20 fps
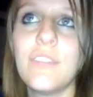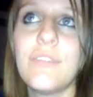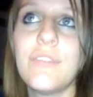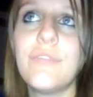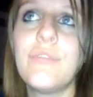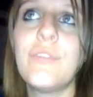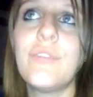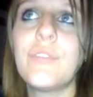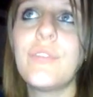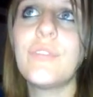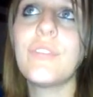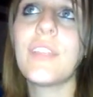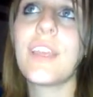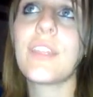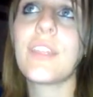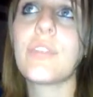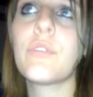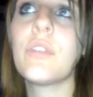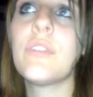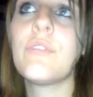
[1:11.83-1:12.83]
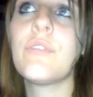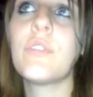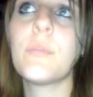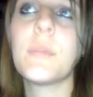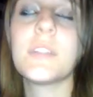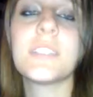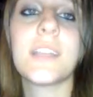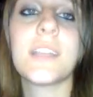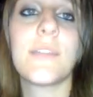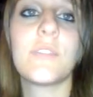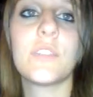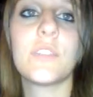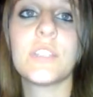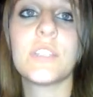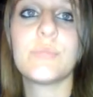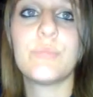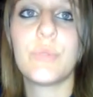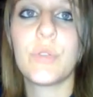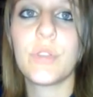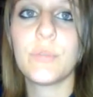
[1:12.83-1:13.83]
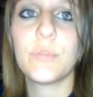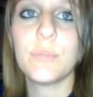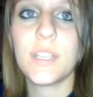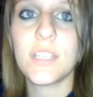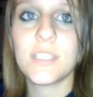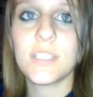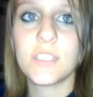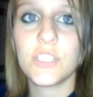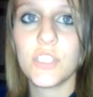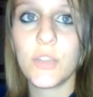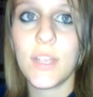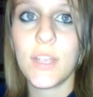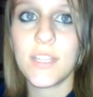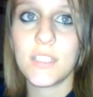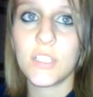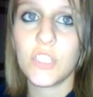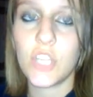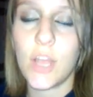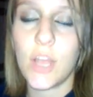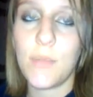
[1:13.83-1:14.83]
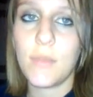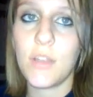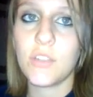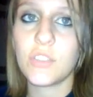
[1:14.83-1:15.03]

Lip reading: 3 or 4 months after he's born because Joey has a job now,